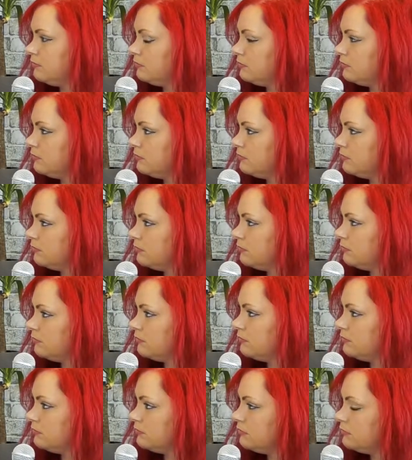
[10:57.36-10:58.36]

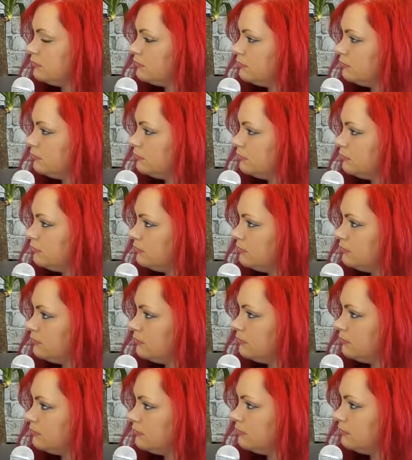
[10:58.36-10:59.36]

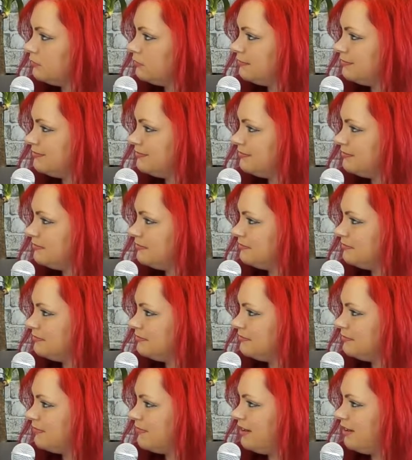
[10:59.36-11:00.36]

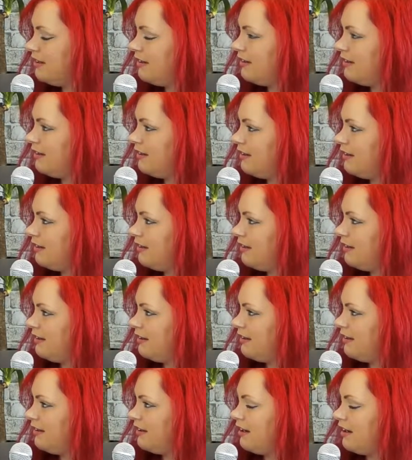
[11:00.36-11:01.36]

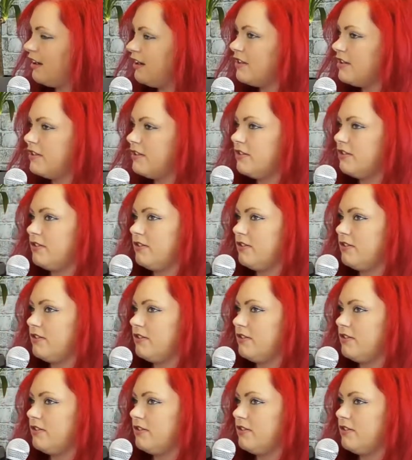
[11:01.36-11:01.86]
[no speech]